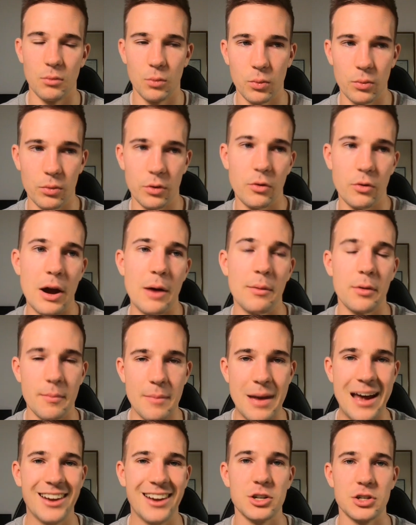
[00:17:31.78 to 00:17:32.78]
you were able to
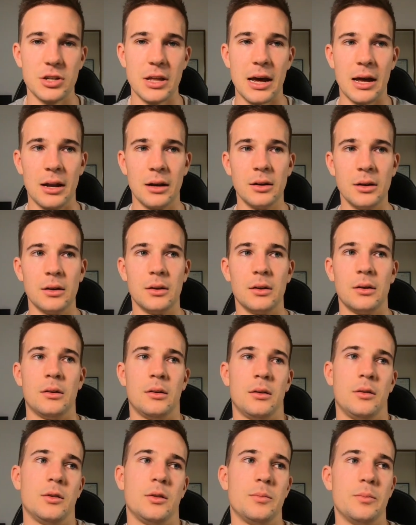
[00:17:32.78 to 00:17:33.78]
manage that
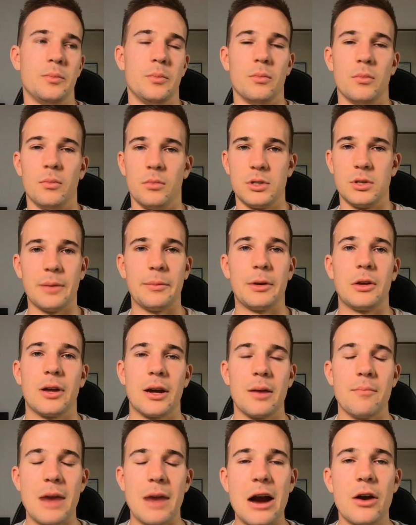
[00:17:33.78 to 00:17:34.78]
something like a
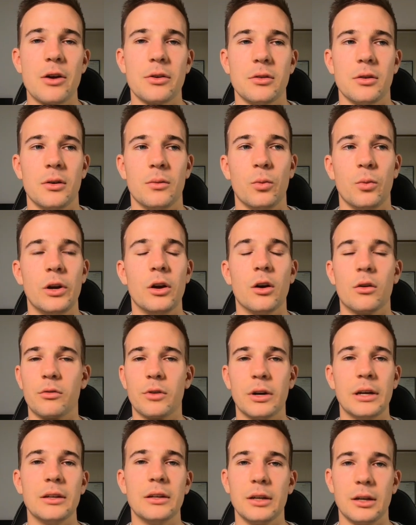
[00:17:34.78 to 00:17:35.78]
marathon, we're not
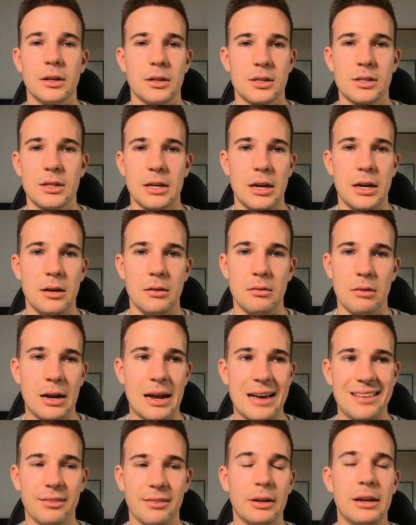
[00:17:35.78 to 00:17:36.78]
really going to see an
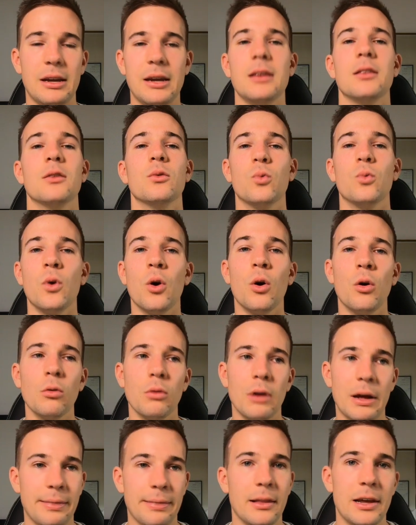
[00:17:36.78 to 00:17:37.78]
athlete hit the wall
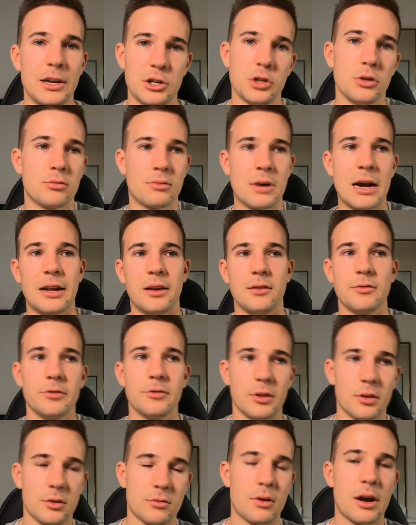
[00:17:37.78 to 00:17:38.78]
unless you're running
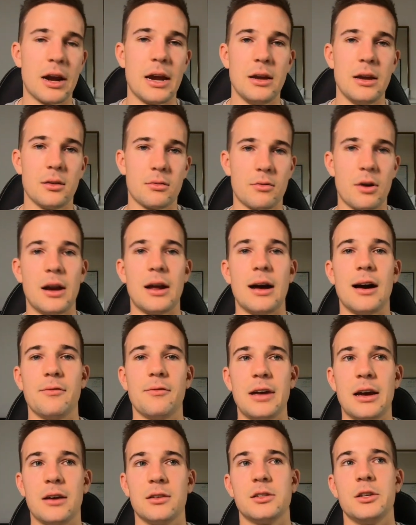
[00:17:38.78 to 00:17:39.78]
for three, three and a
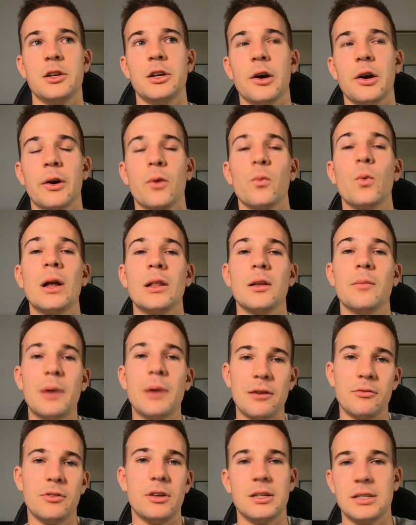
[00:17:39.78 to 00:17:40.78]
half hours and you're going well
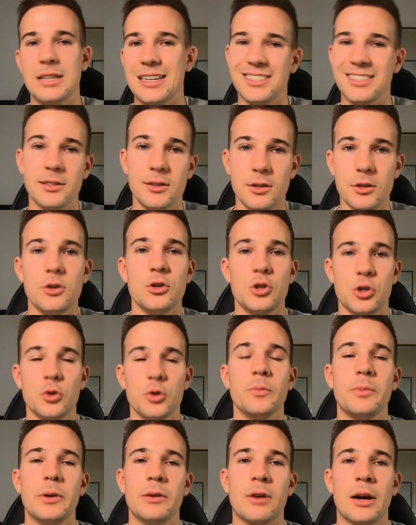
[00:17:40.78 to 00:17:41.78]
above the intensity you
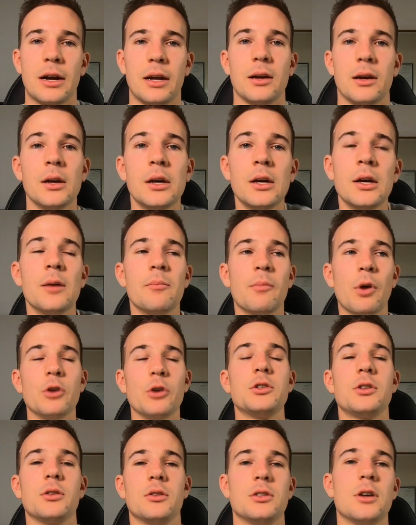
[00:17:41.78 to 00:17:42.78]
should be running.
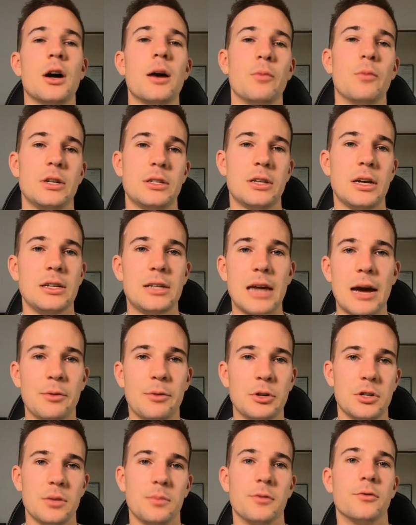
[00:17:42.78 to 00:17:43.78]
Most of the time, we see
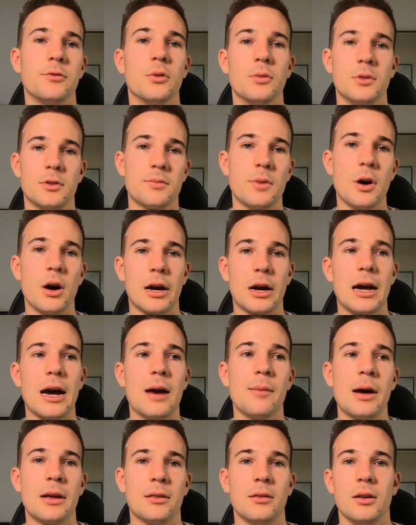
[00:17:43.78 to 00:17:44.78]
damage to performance from high
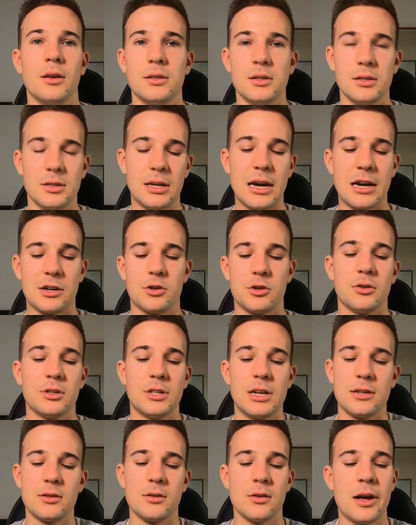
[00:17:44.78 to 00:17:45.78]
carb athletes is
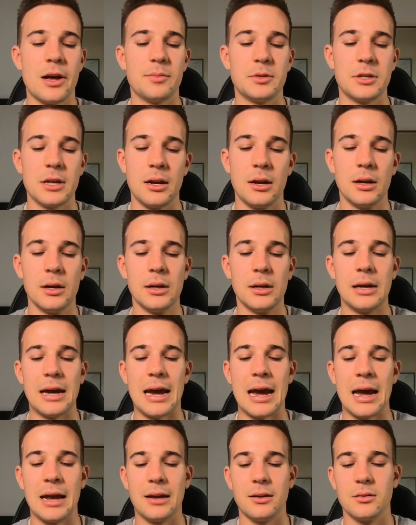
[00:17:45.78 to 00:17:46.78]
gastrointestinal upset
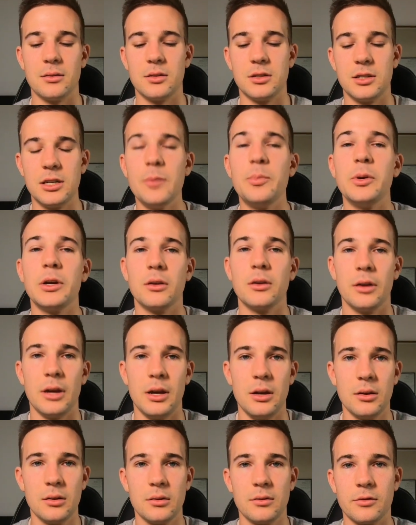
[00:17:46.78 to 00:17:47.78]
and
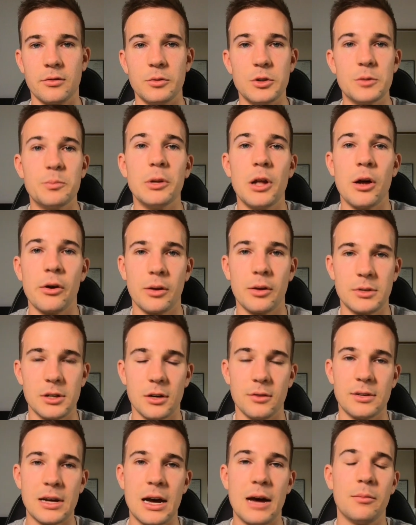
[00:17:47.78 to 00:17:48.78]
typically from just blowing
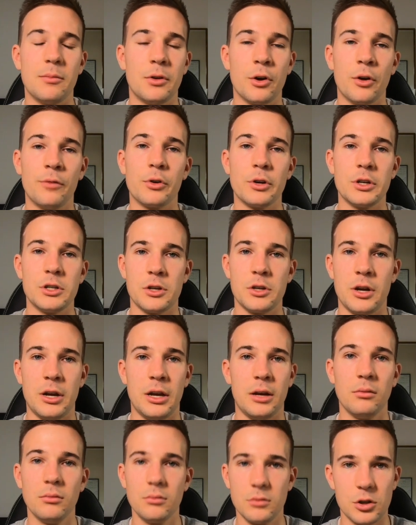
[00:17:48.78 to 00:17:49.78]
themselves up and
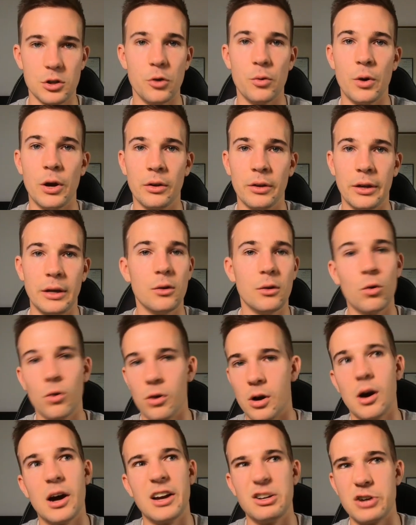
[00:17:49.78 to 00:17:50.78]
overexerting too early or
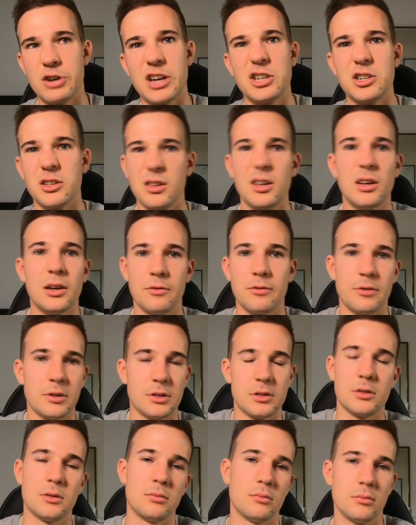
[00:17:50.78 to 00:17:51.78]
a hydration thing if
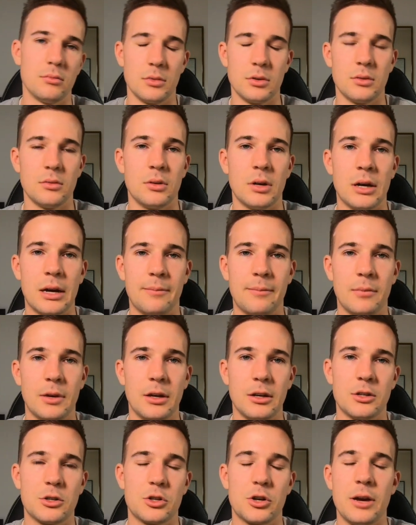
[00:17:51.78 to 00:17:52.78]
it's um,
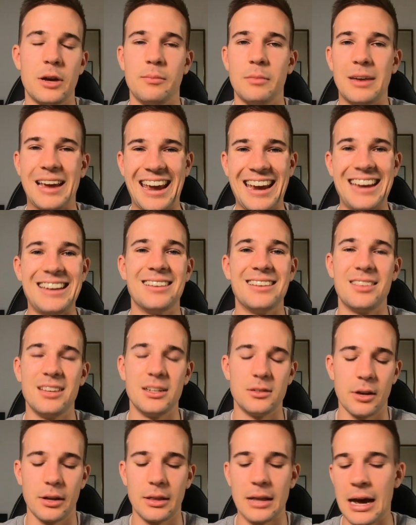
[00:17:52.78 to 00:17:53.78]
extreme heat,
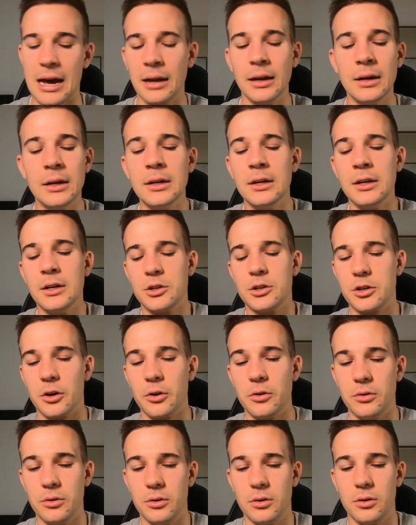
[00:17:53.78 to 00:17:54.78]
things like that. So,